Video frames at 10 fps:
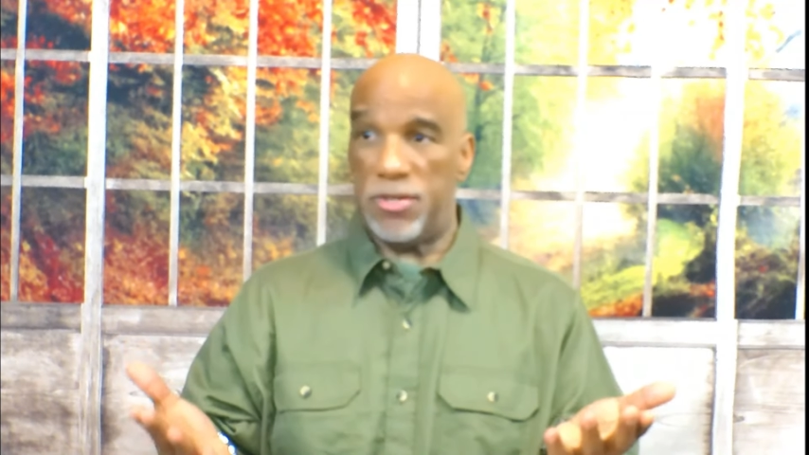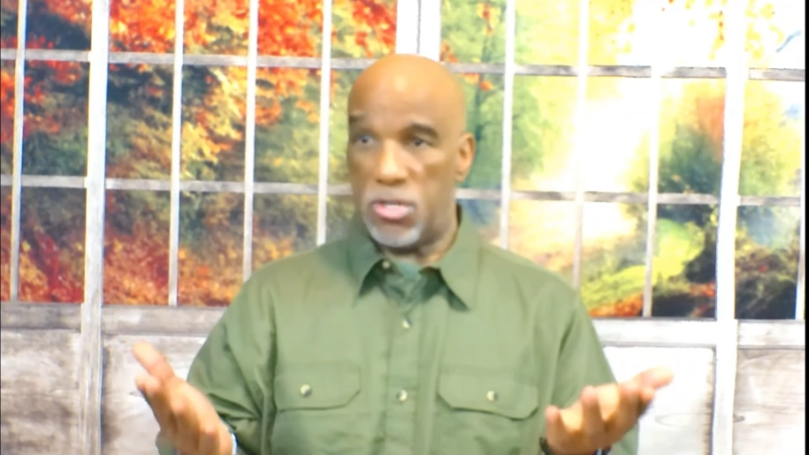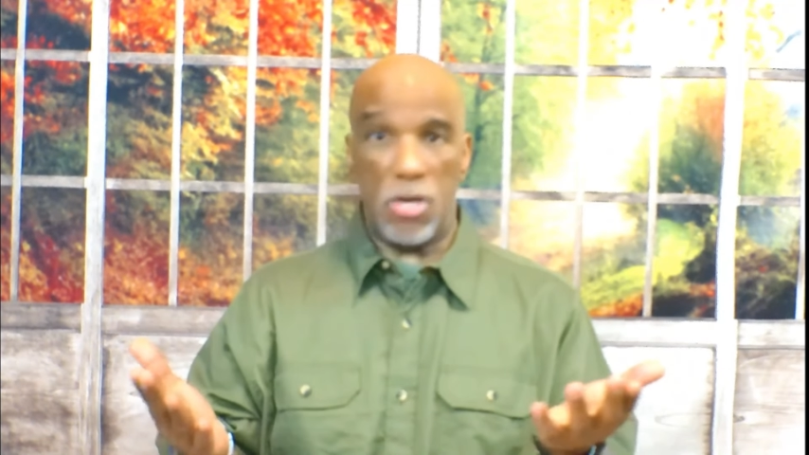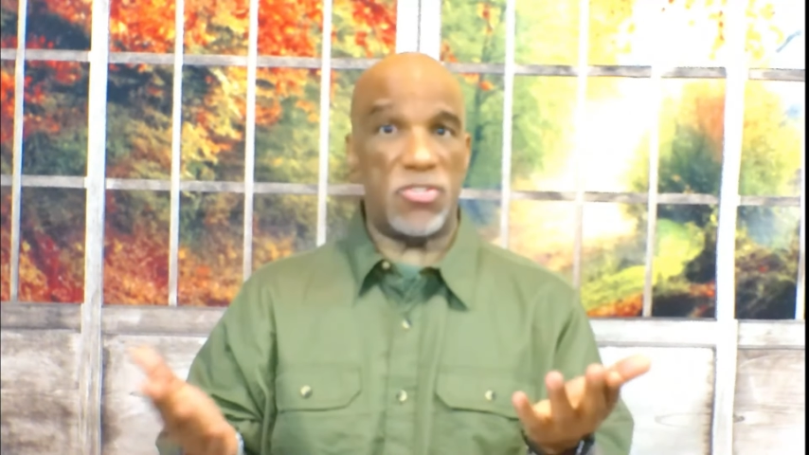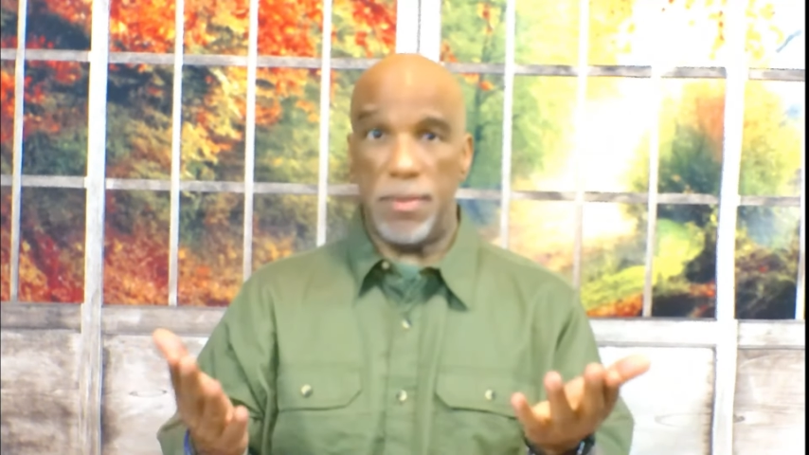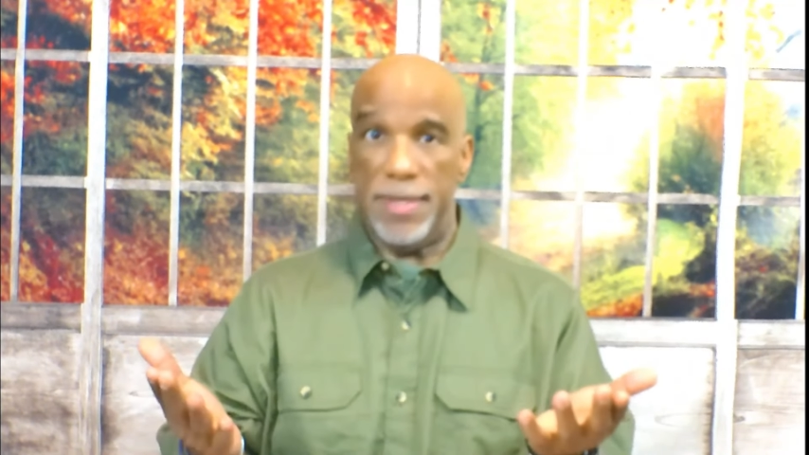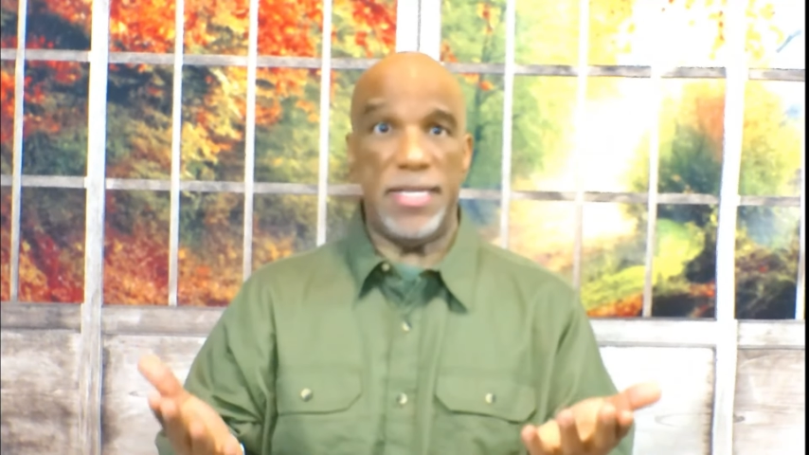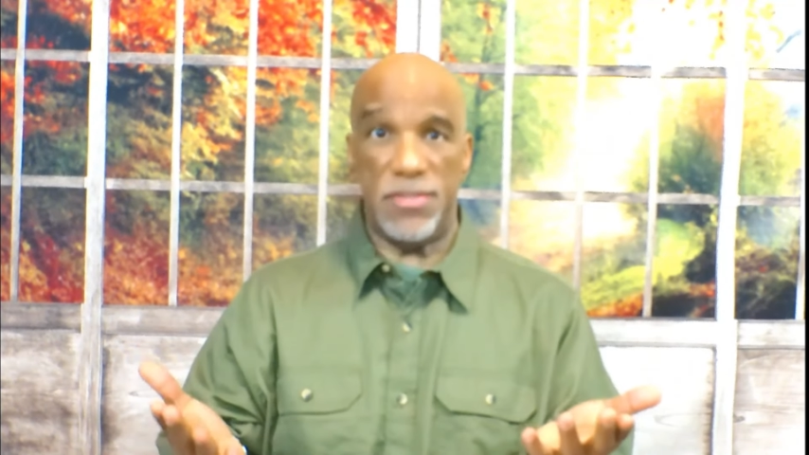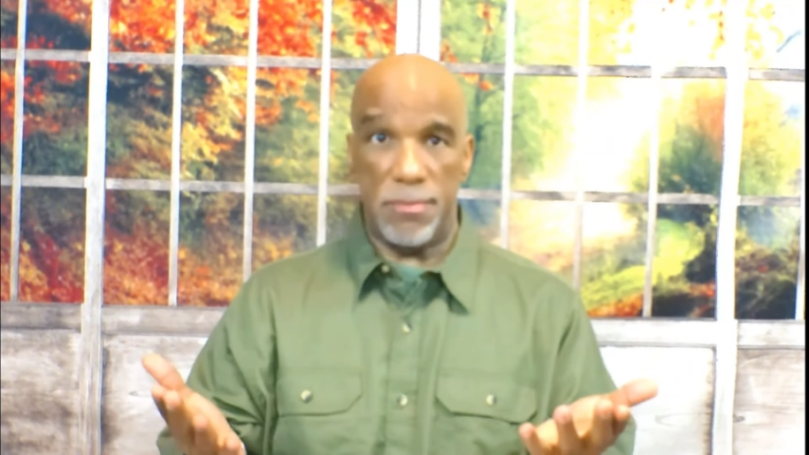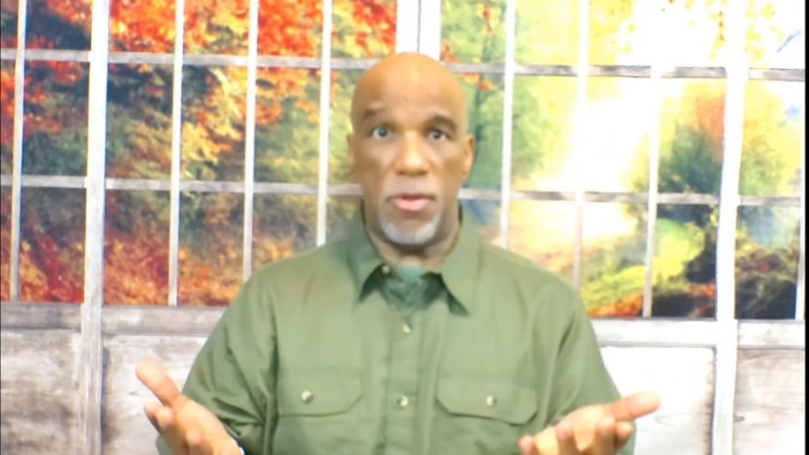as long as somebody
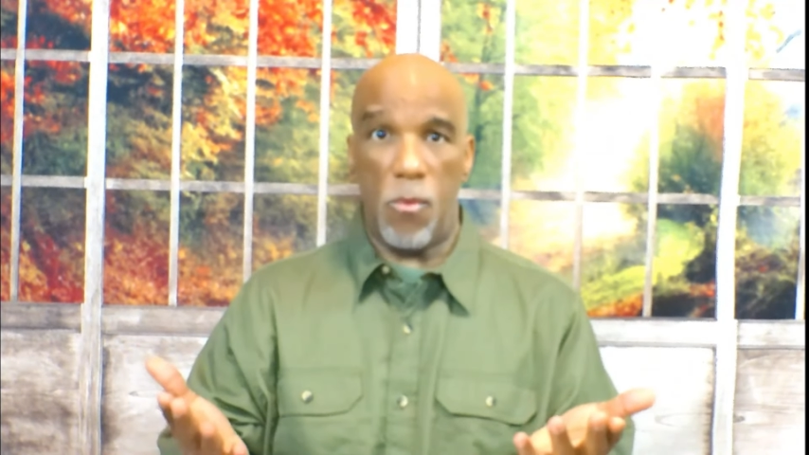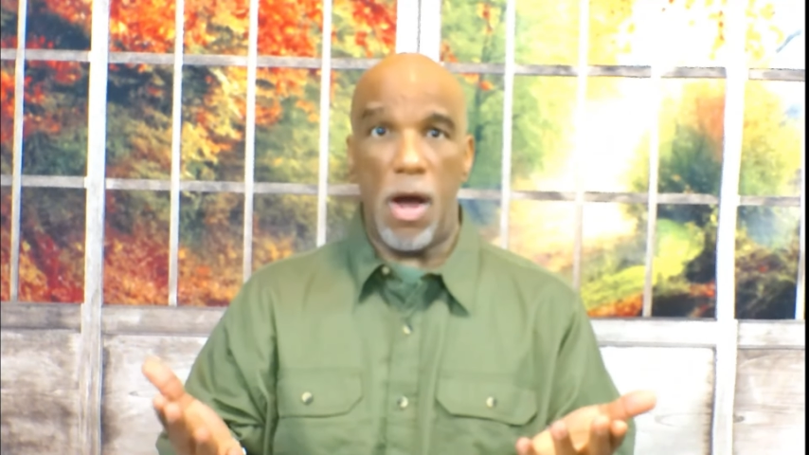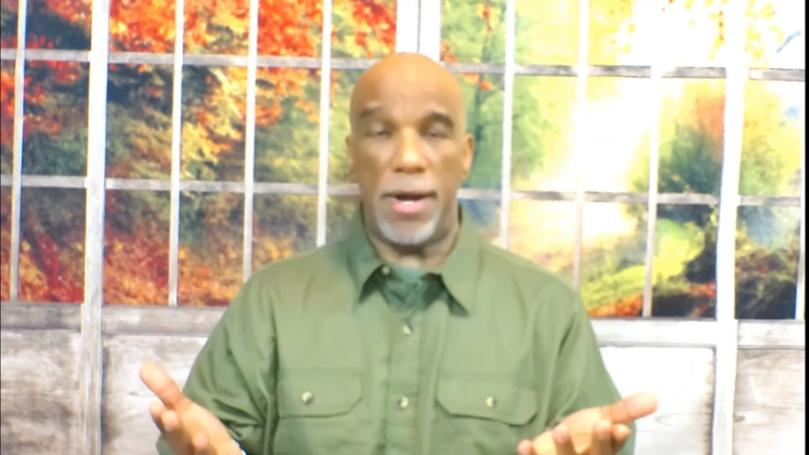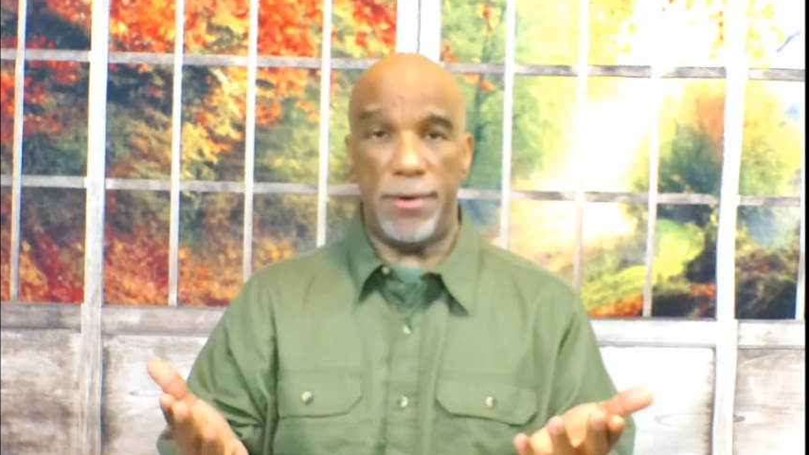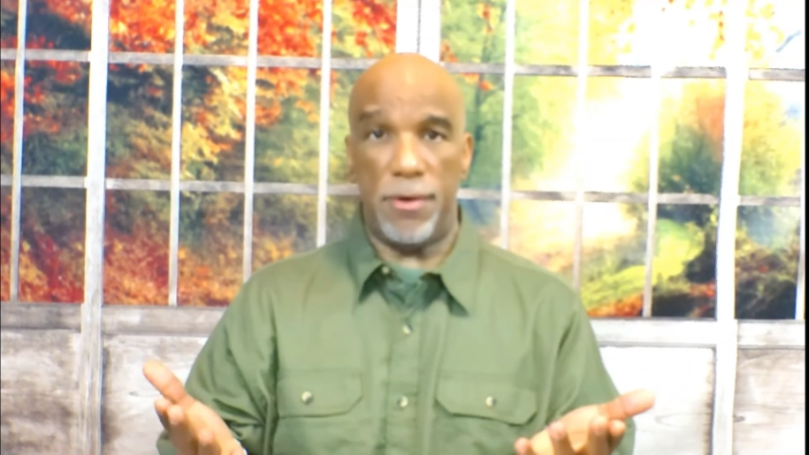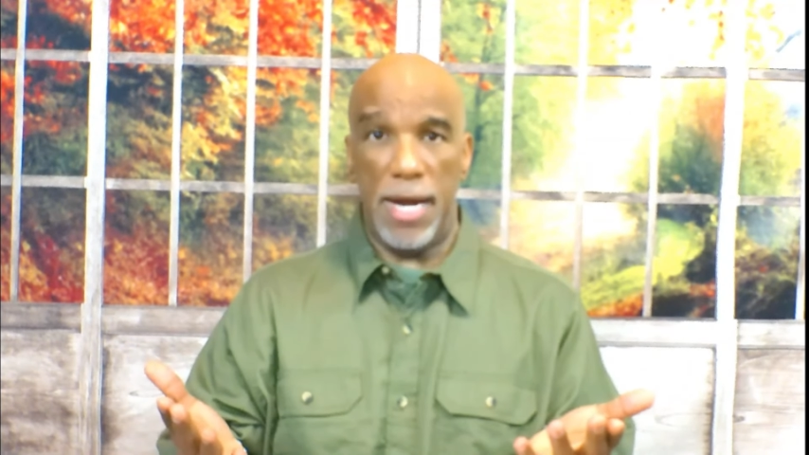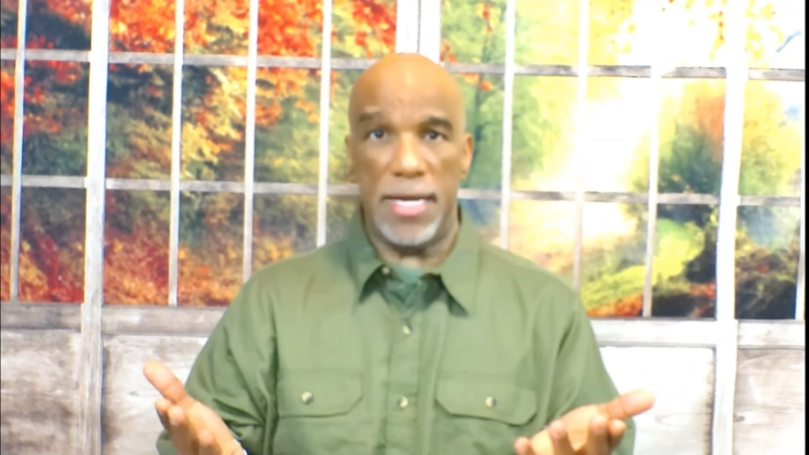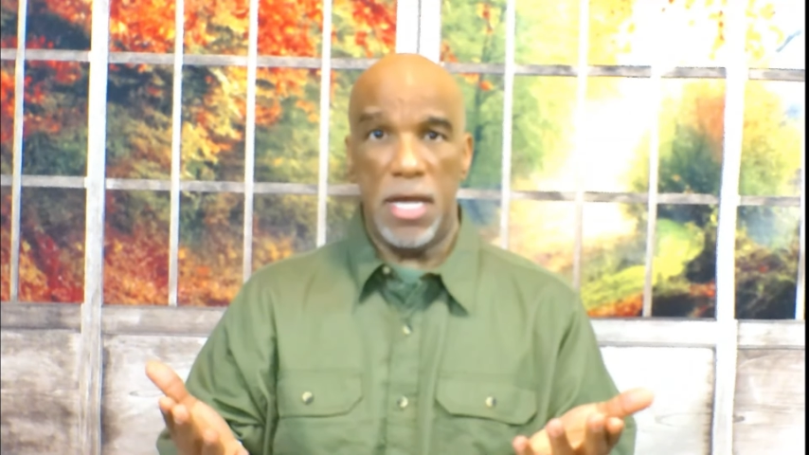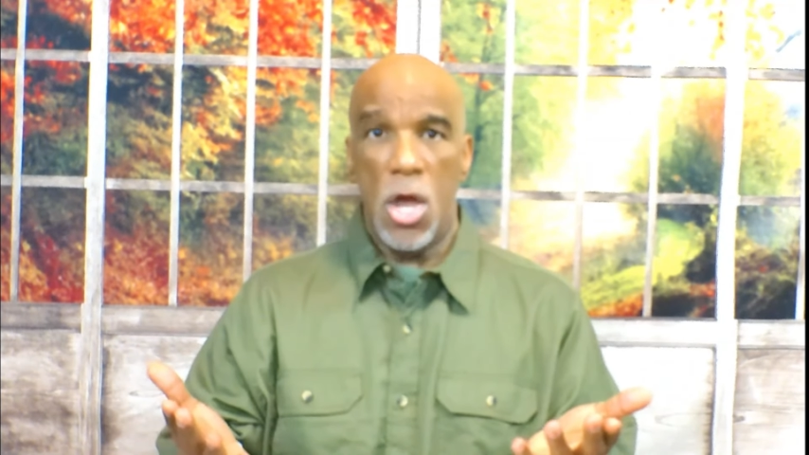gives them the water, right?